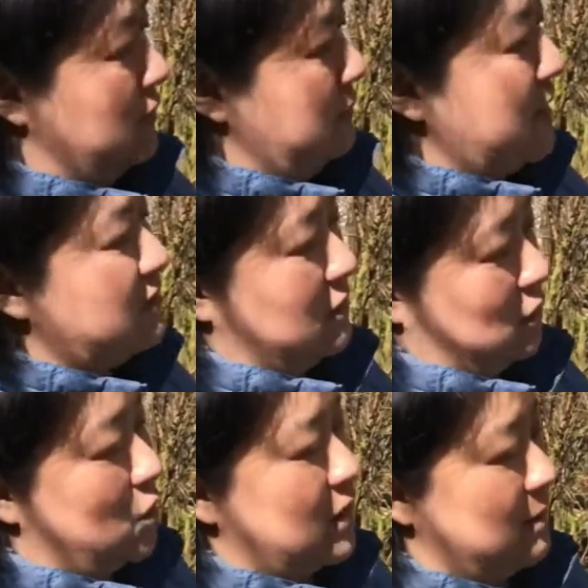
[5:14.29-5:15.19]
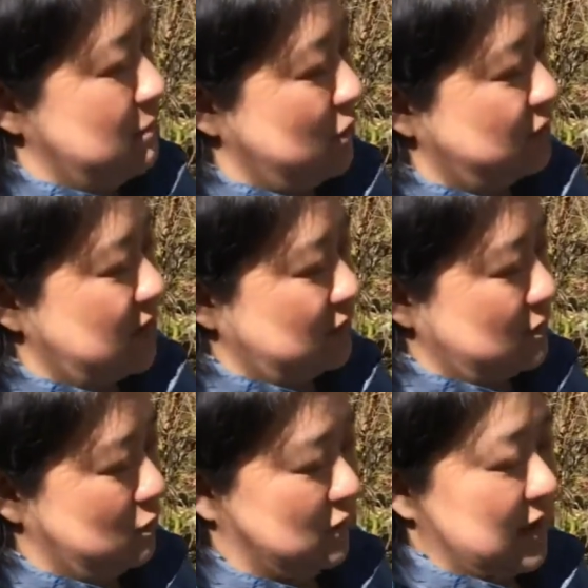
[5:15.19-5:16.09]
Basically, the cooking process
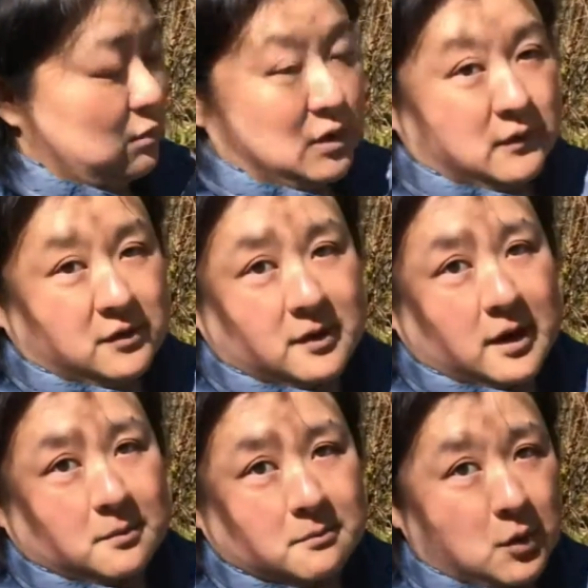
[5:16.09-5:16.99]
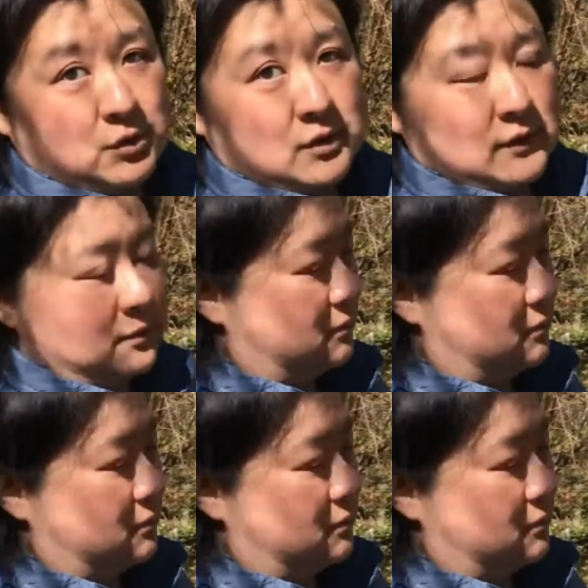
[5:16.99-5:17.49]
will get rid of the sting, most of it.